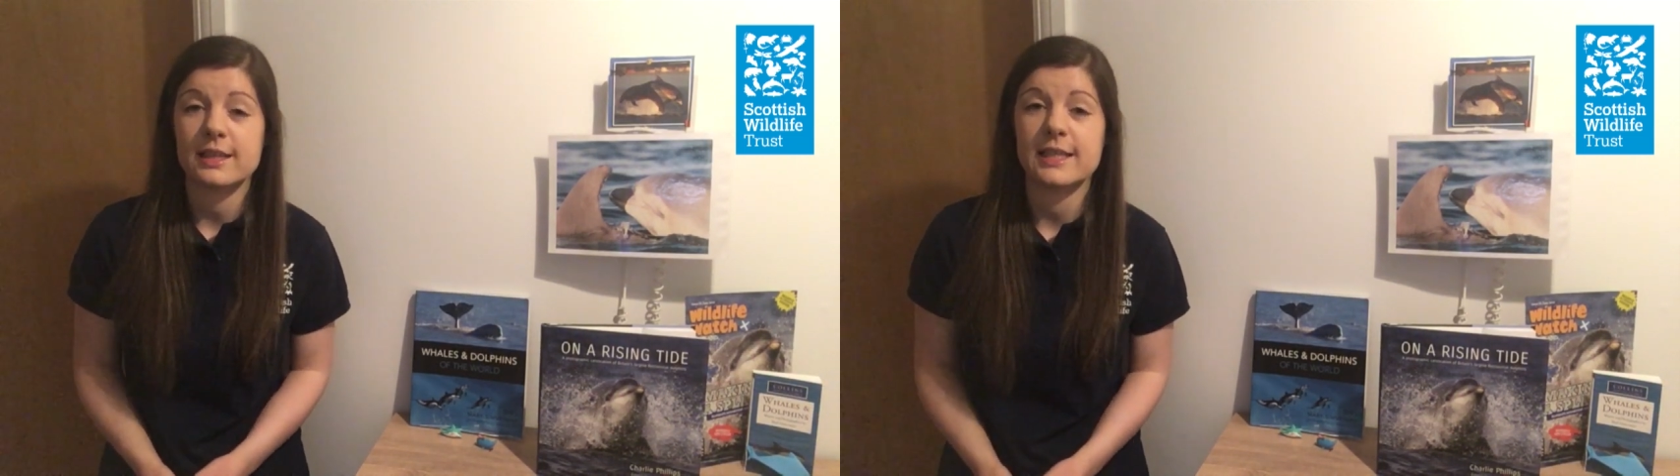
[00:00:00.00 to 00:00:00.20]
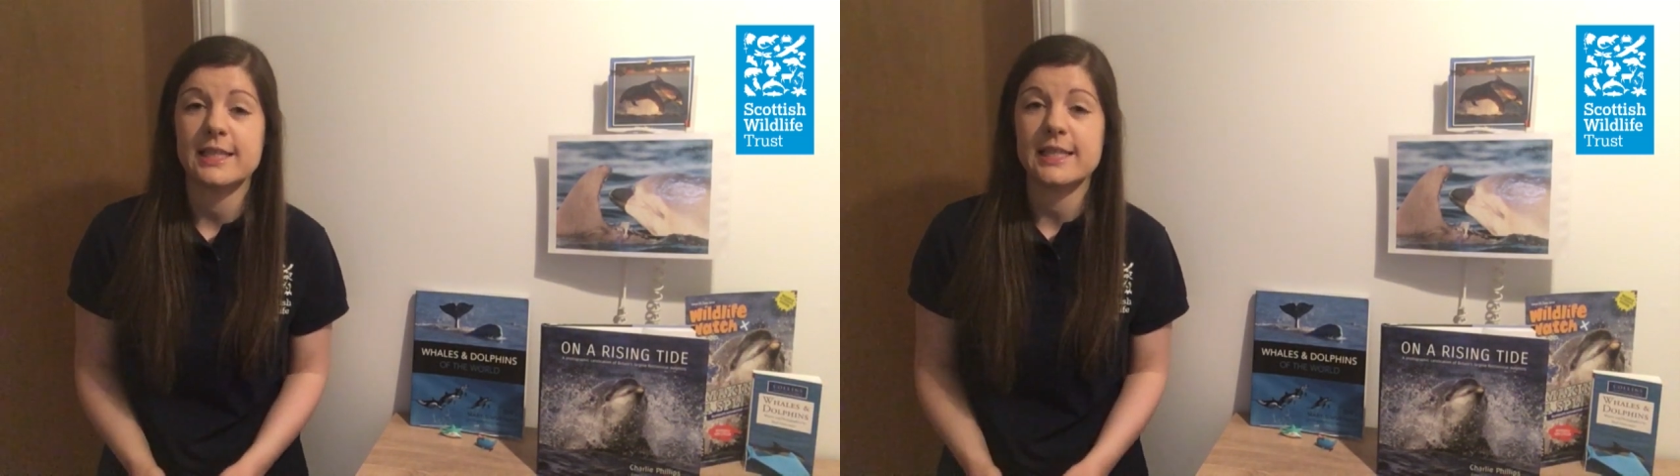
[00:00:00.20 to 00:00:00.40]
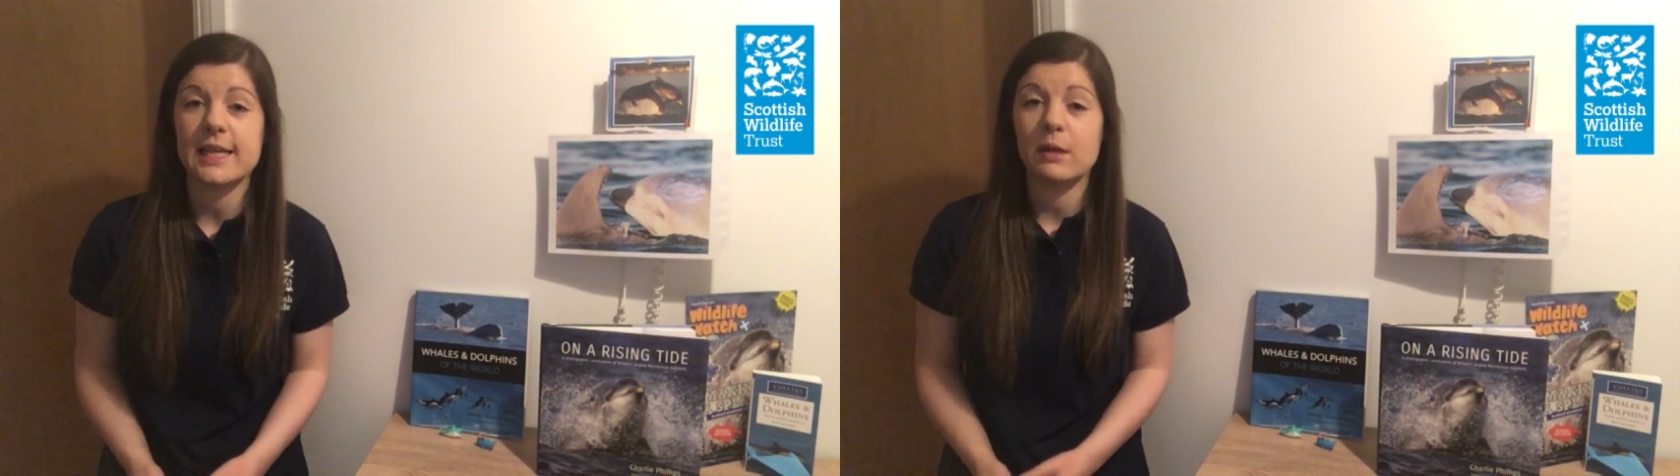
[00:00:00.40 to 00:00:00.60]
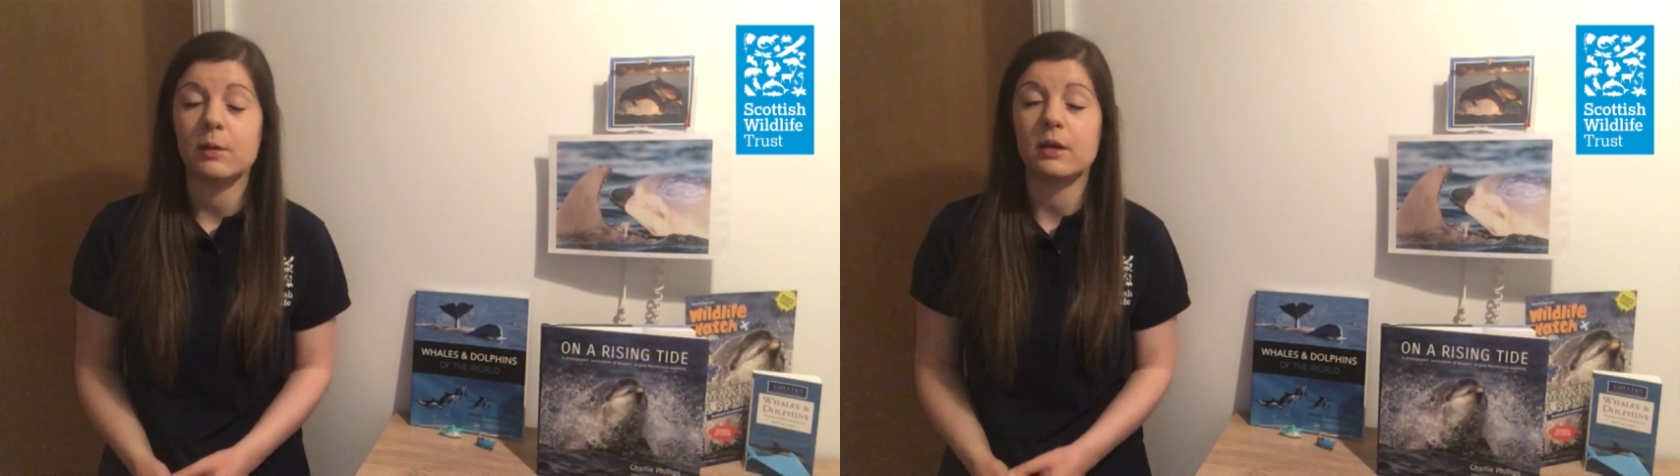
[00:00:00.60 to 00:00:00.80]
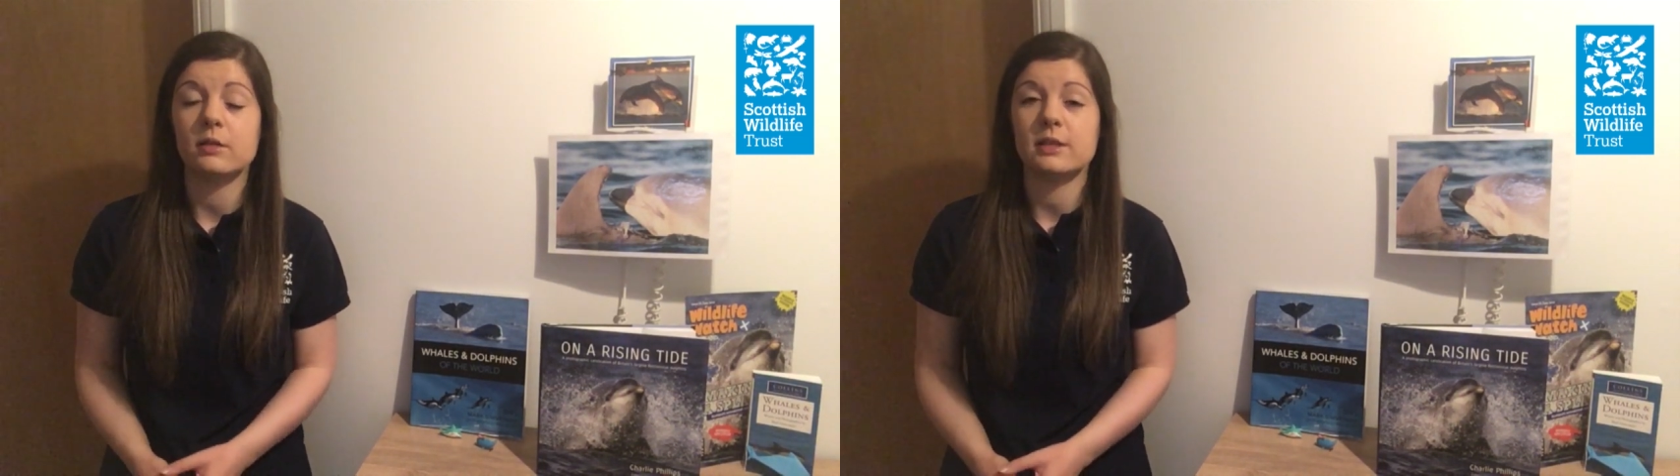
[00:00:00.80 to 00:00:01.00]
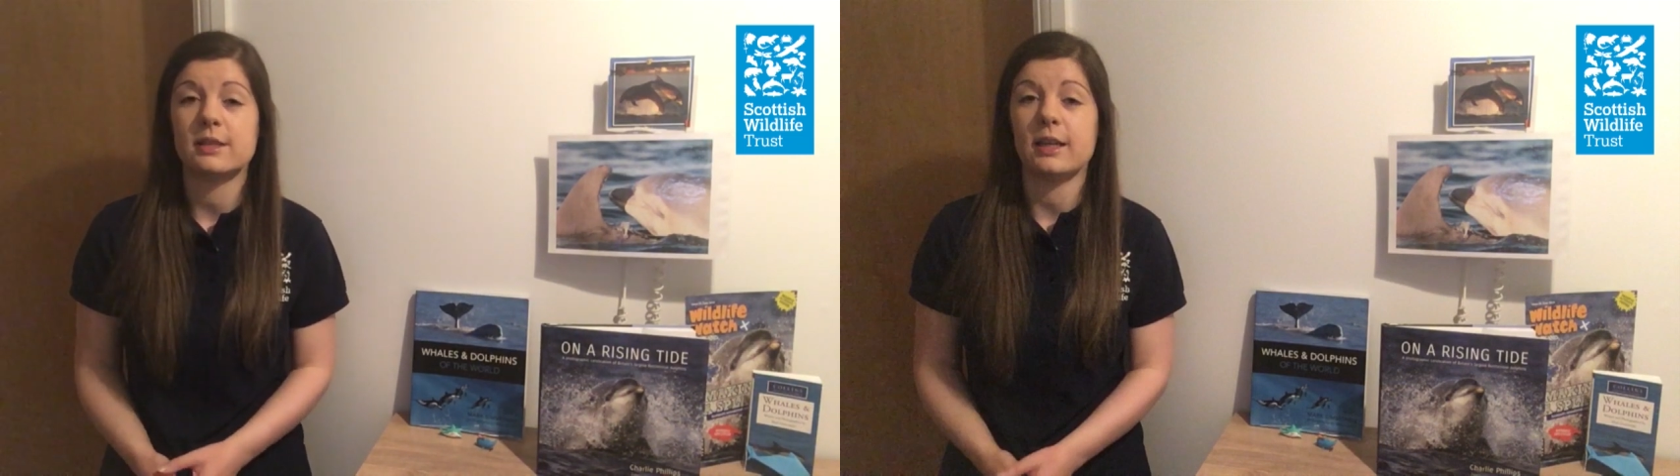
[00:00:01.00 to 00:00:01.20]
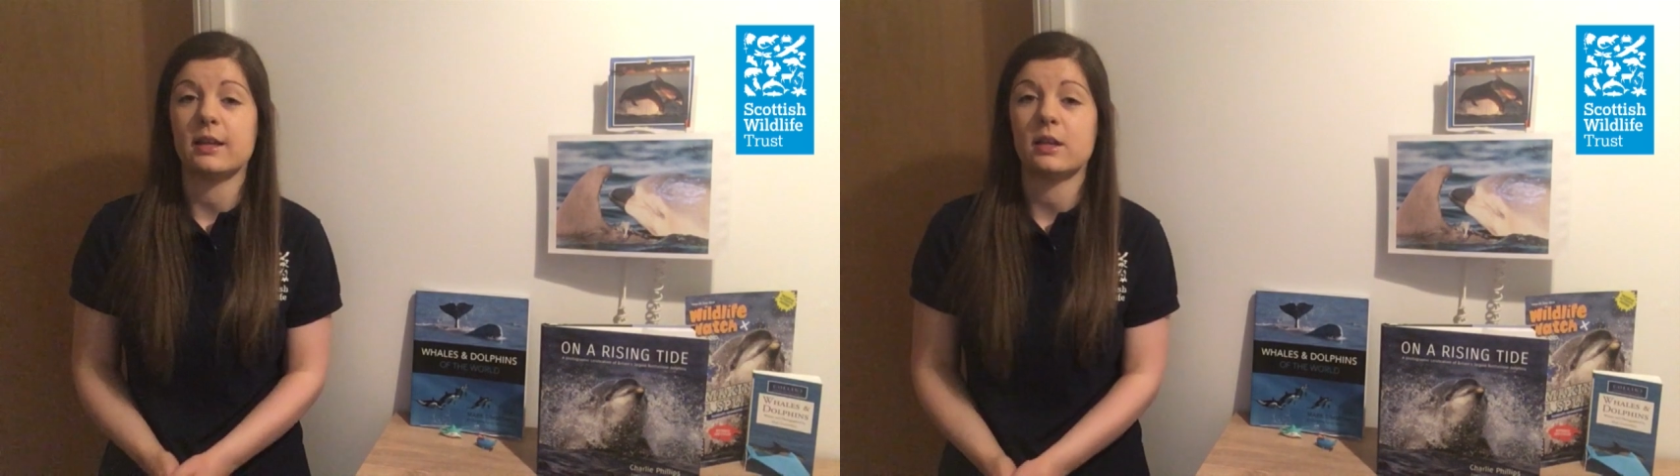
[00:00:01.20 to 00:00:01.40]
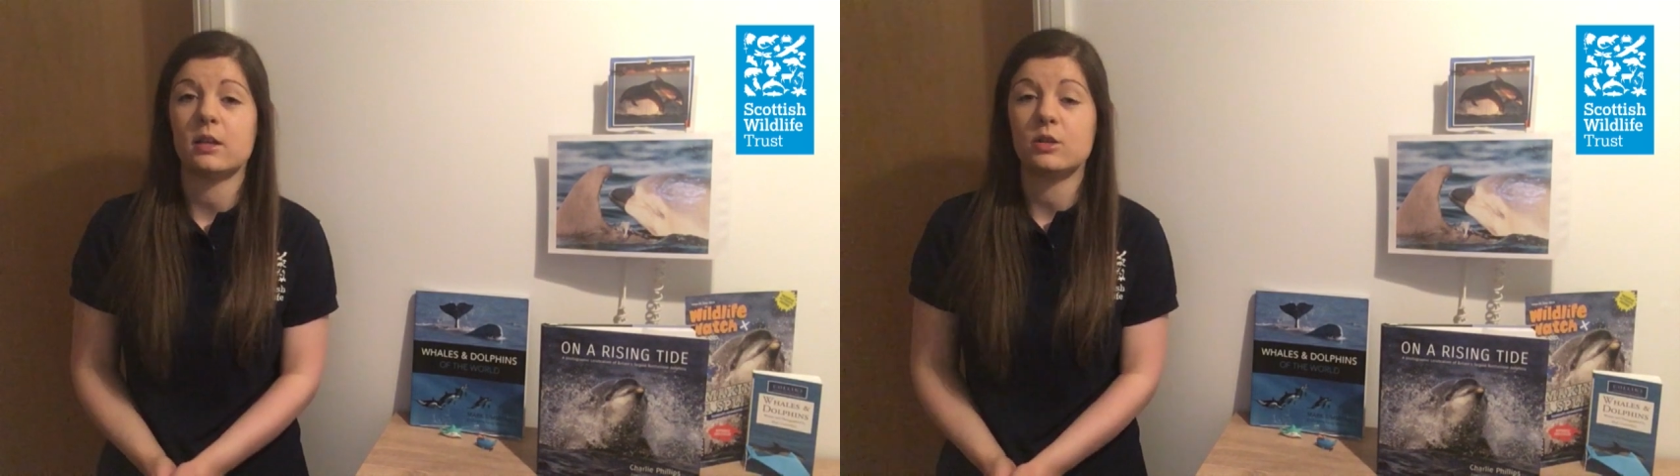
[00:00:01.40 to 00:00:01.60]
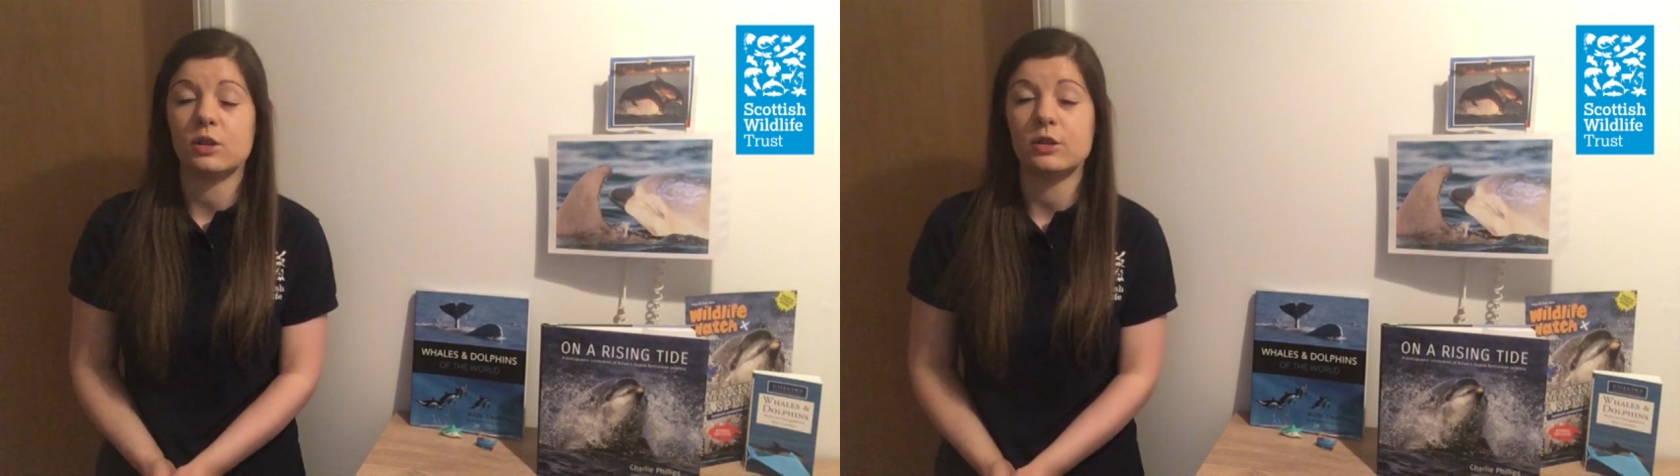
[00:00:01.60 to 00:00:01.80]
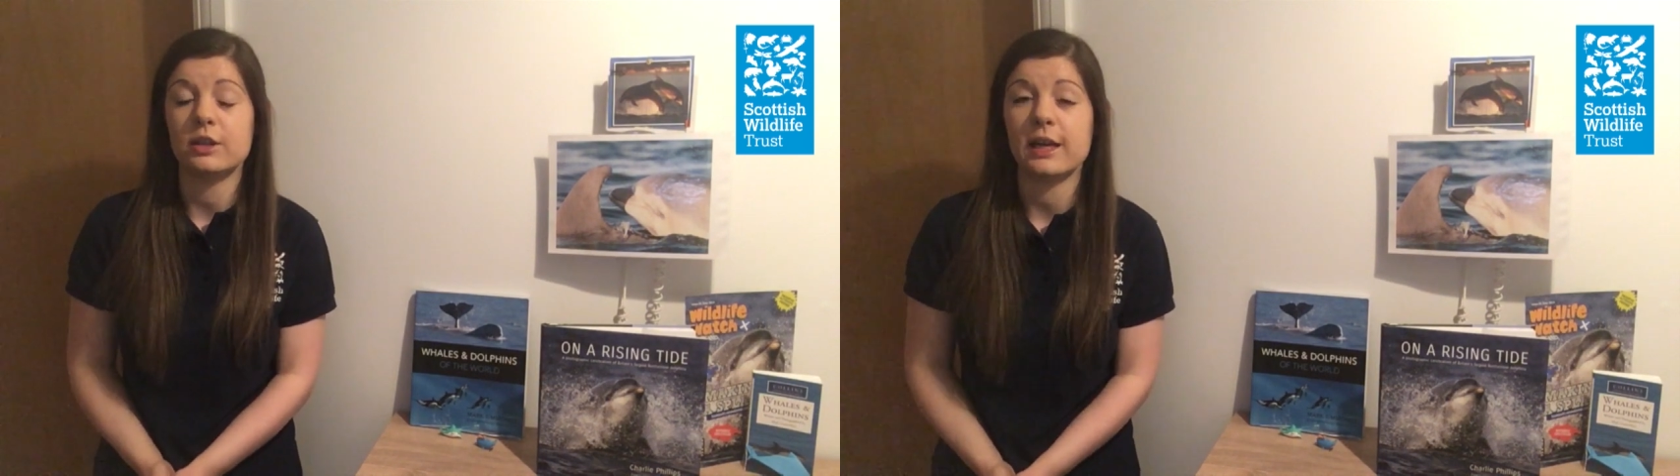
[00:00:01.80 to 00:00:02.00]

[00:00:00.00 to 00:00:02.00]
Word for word: and today we're going to take a closer look